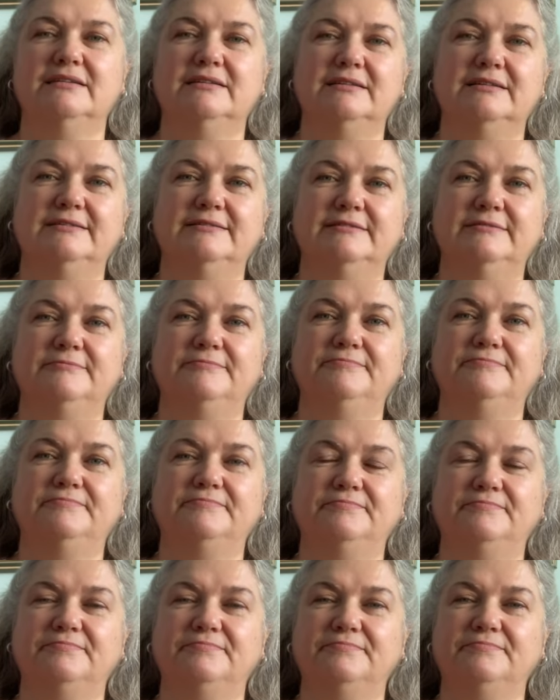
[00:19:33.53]

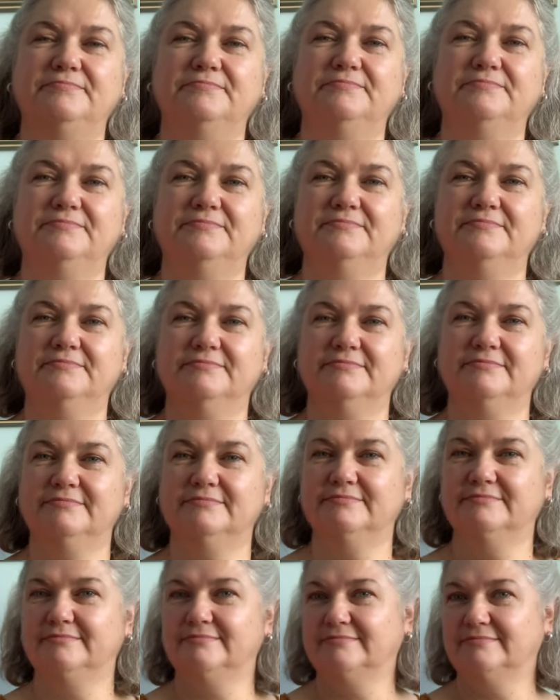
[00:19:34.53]

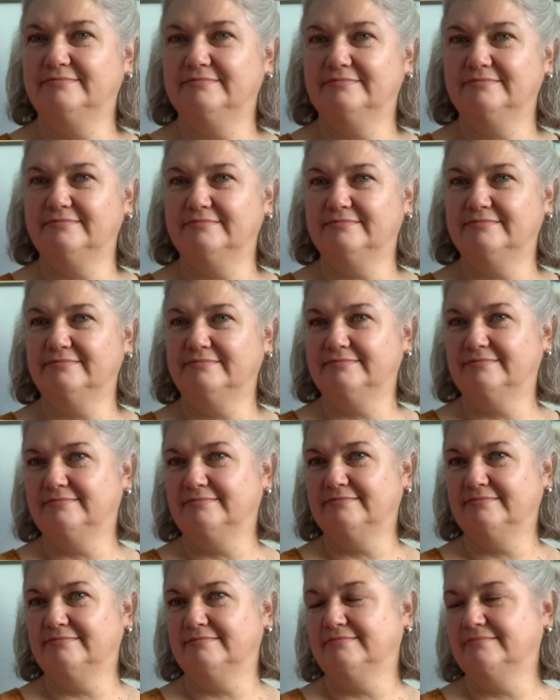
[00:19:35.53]

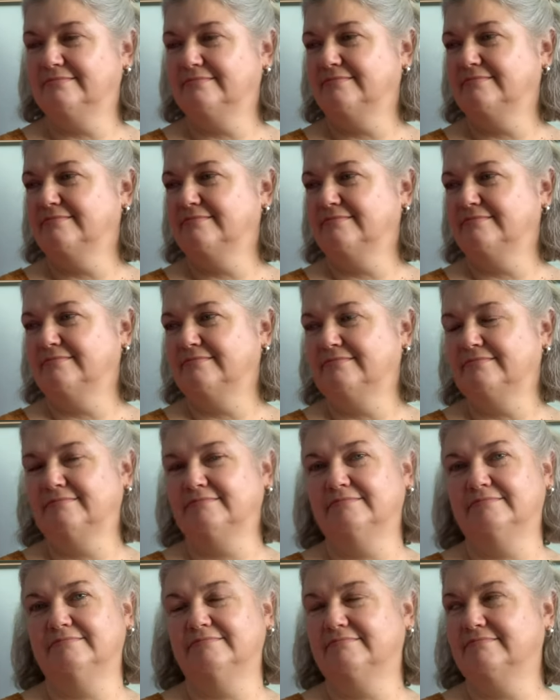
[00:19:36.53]

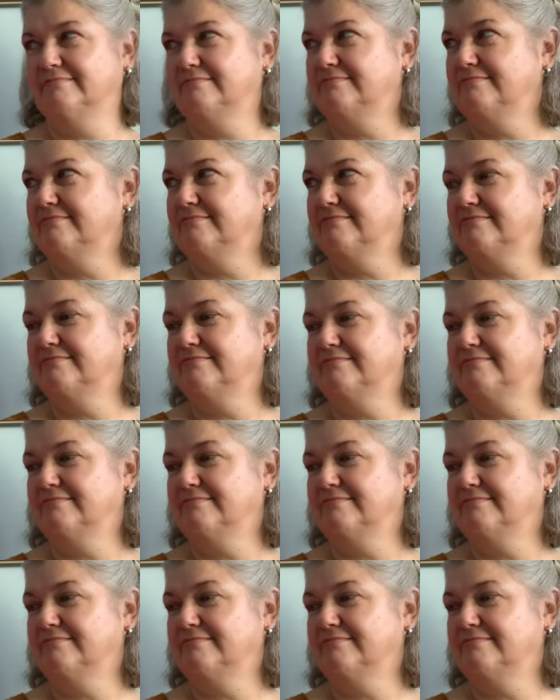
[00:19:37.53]
The person shown says nothing.